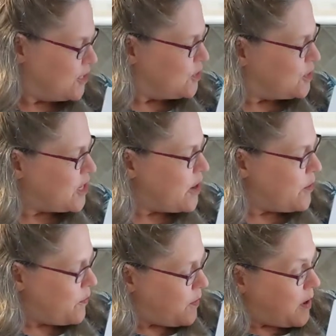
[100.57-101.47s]

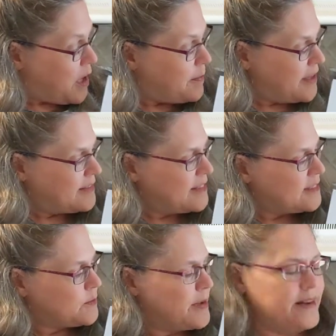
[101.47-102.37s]
So how about
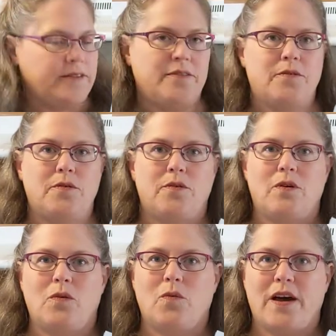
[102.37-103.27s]
this one?
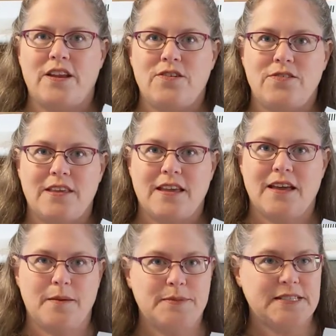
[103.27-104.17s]
What do you think
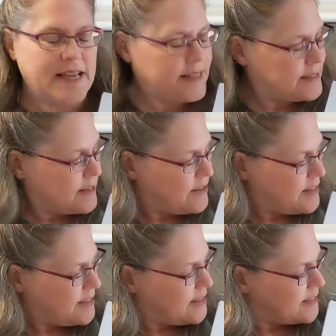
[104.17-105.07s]
comes next
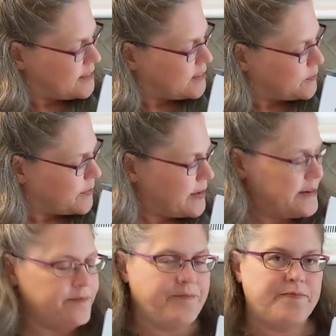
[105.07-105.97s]
on this
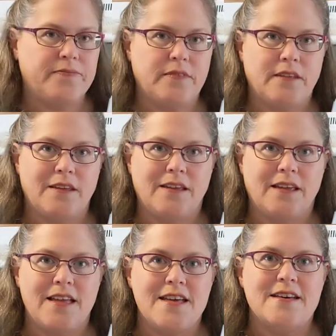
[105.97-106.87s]
one?
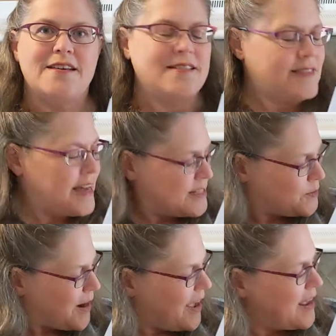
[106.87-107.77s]

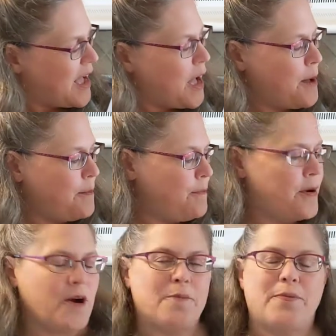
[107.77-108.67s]
That's right, a
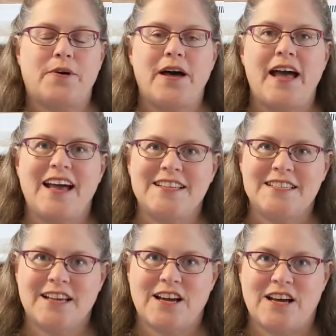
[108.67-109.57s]
purple
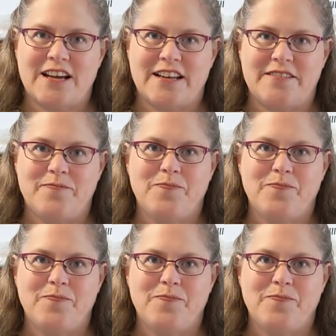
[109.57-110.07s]
hexagon.